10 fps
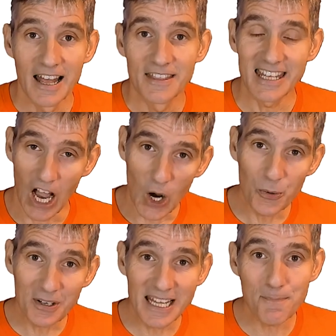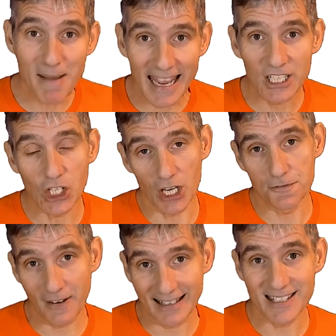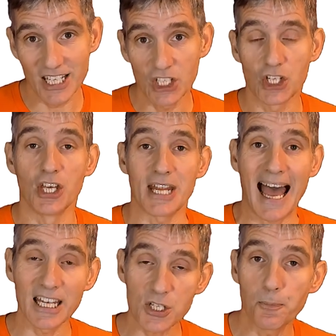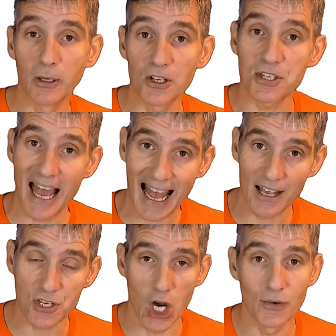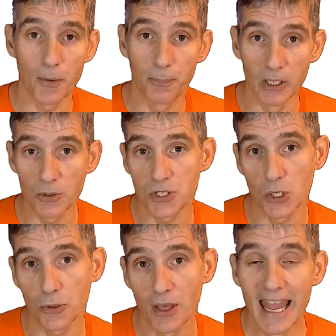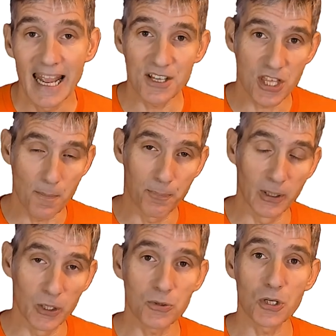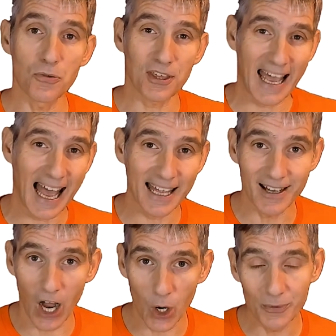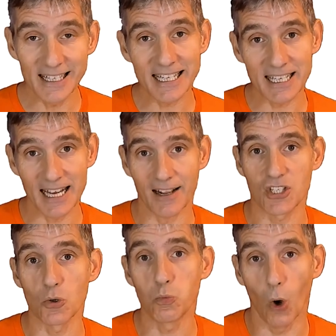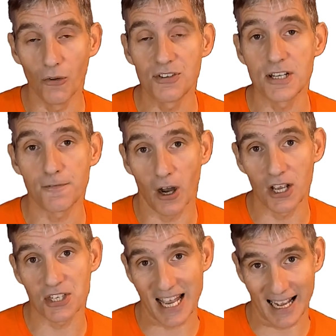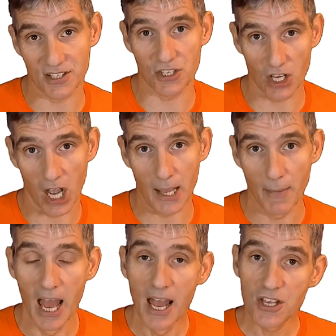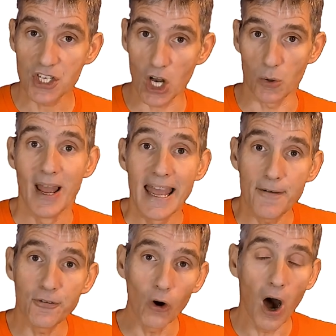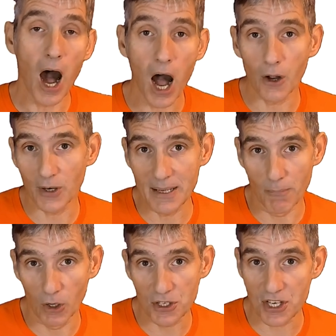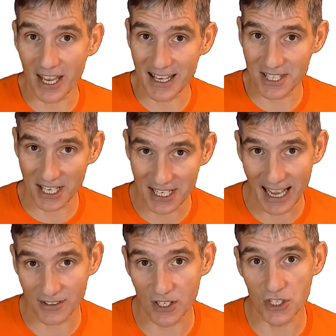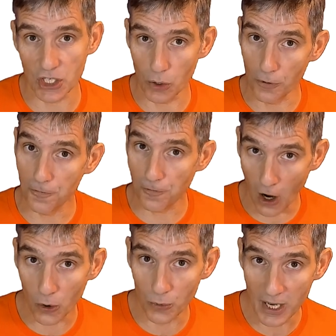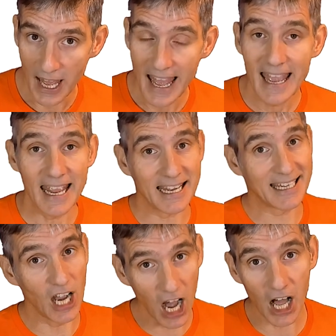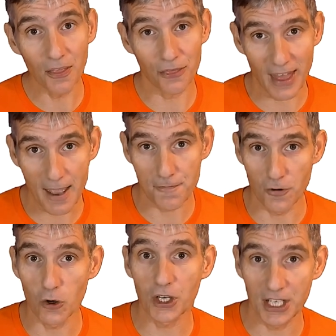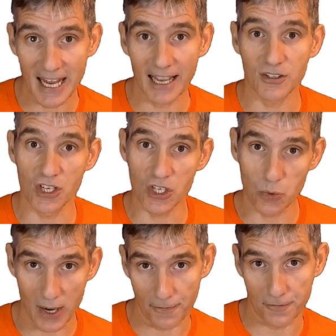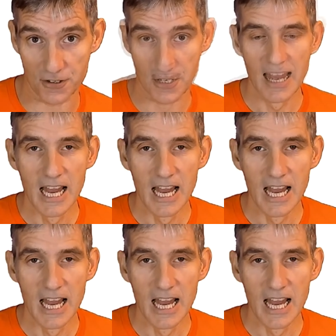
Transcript: The only major advantage that Ant Plus has over Bluetooth is that Bluetooth can only connect to one device at a time. So, if your heart rate monitor is connected to your phone, it can't therefore connect to Zwift.